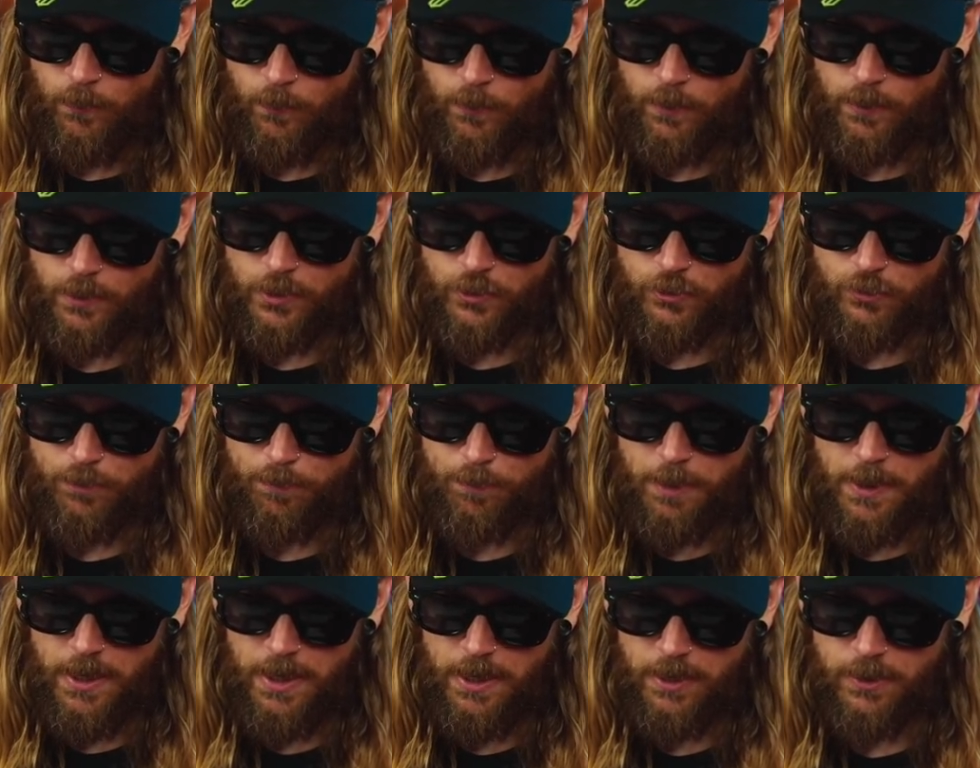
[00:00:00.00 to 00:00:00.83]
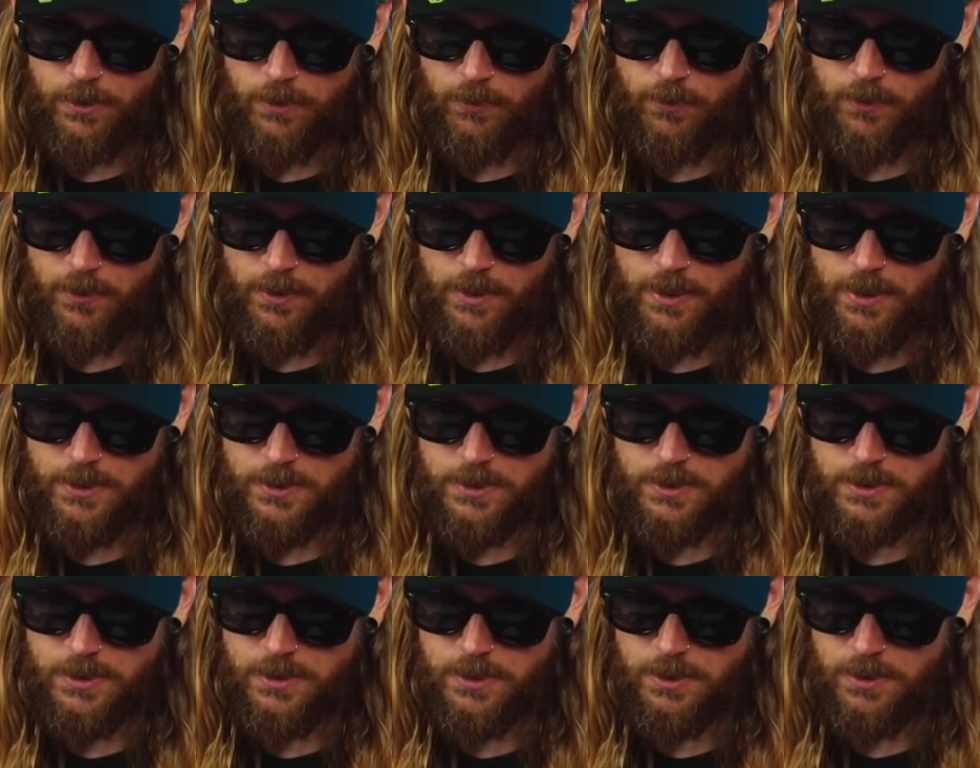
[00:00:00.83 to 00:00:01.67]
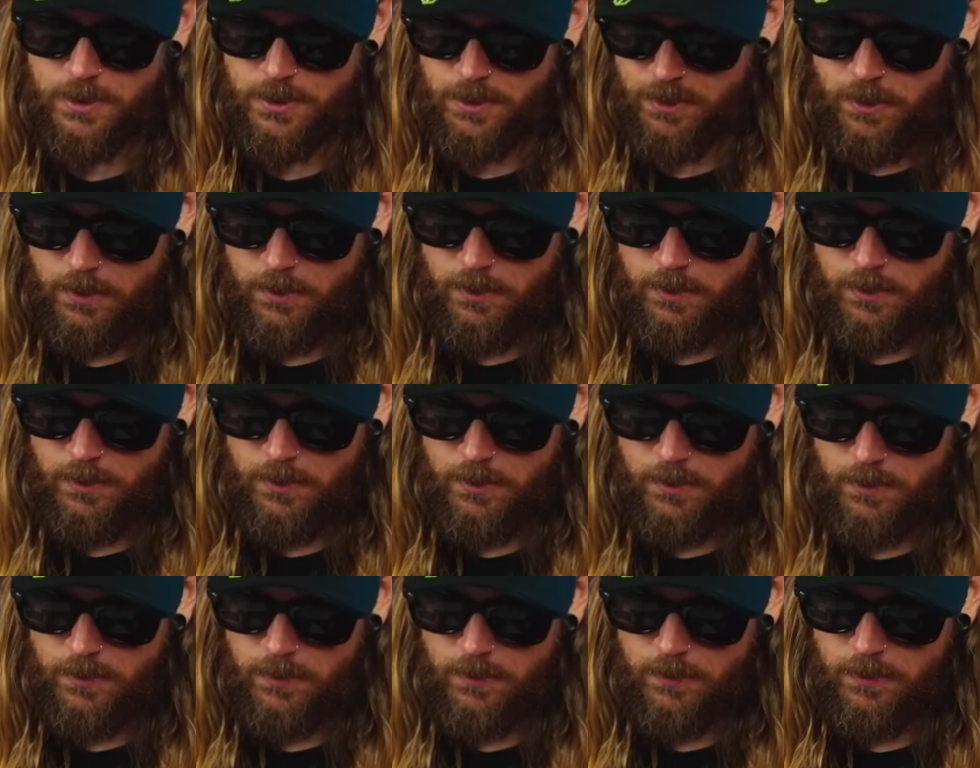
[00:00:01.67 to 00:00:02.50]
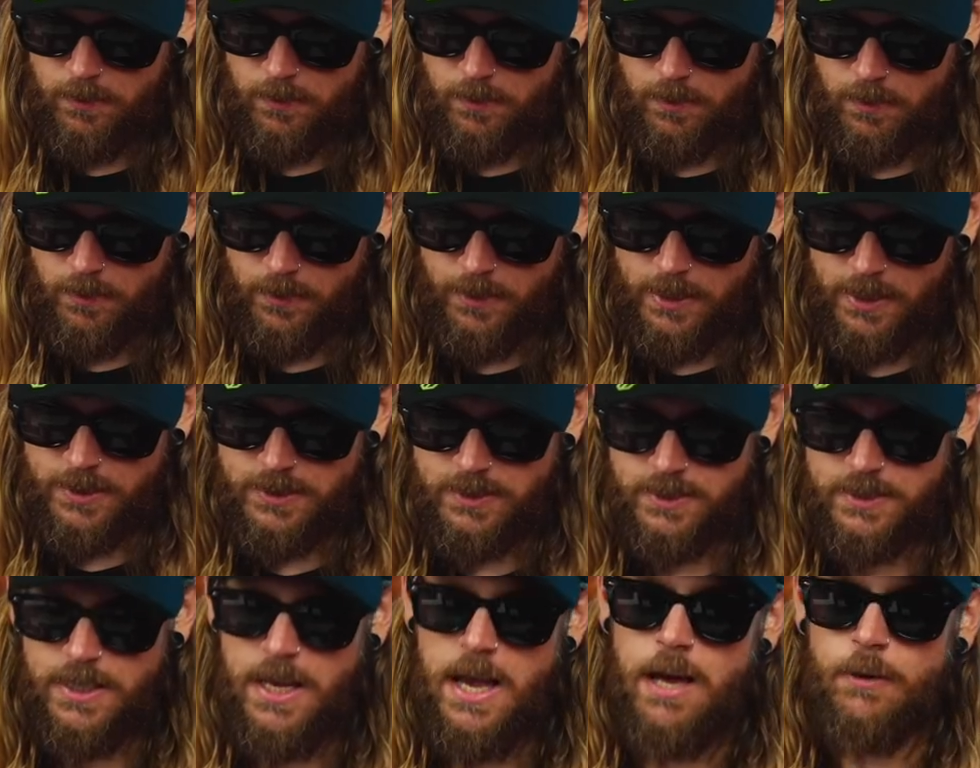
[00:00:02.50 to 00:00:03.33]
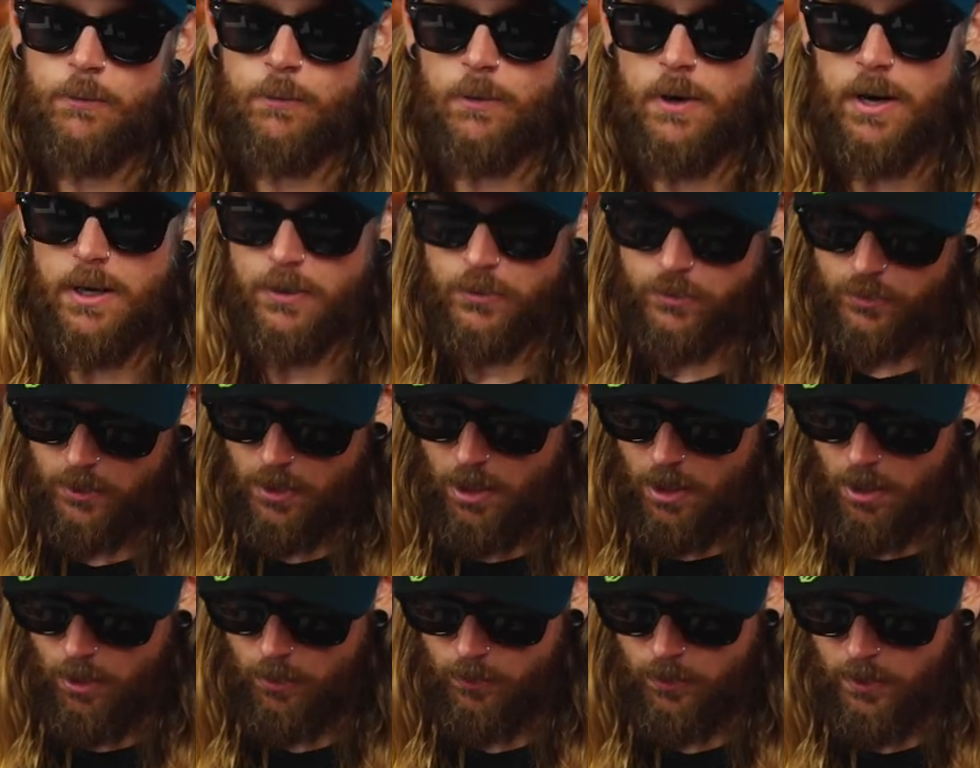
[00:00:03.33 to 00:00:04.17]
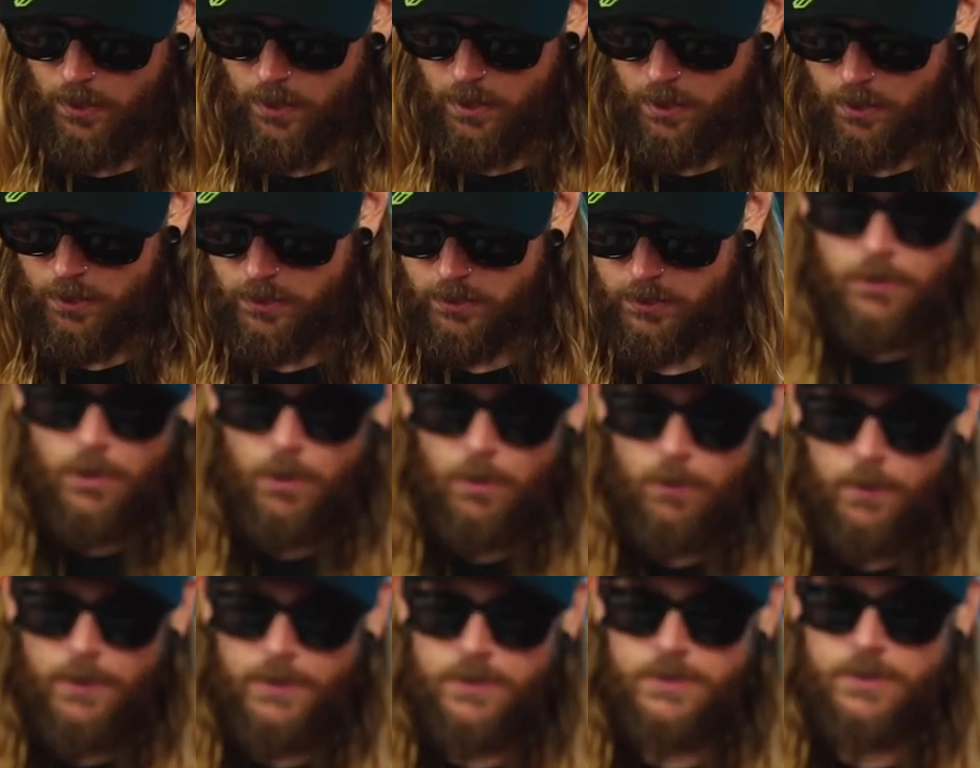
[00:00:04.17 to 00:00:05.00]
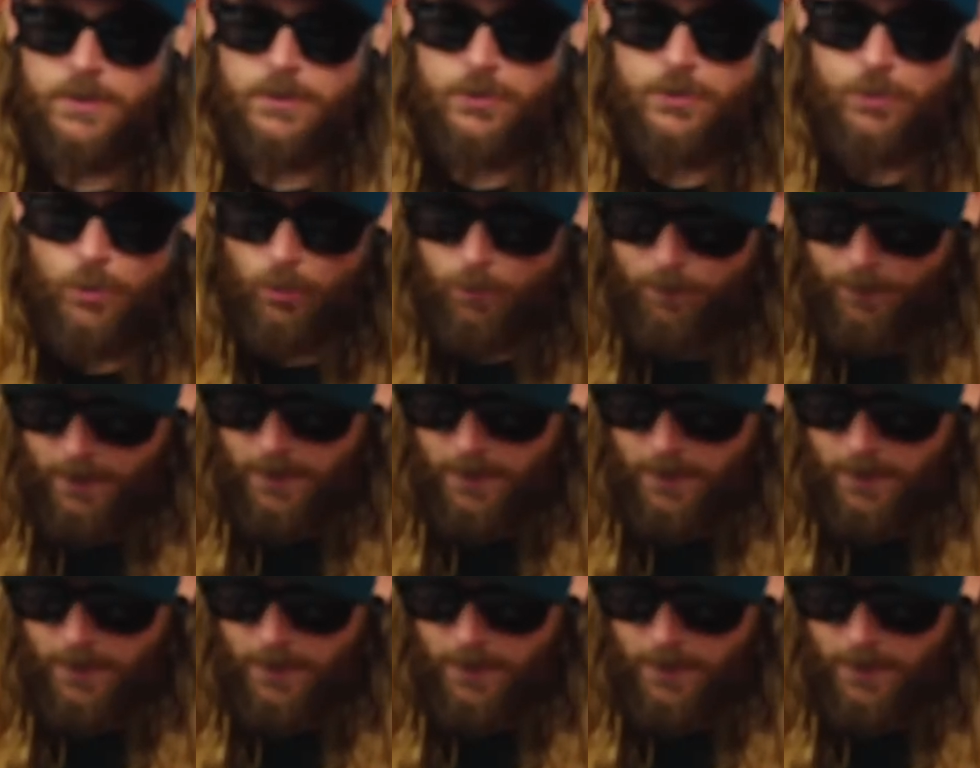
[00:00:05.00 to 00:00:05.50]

we just python this. I get sad, right? So so let's install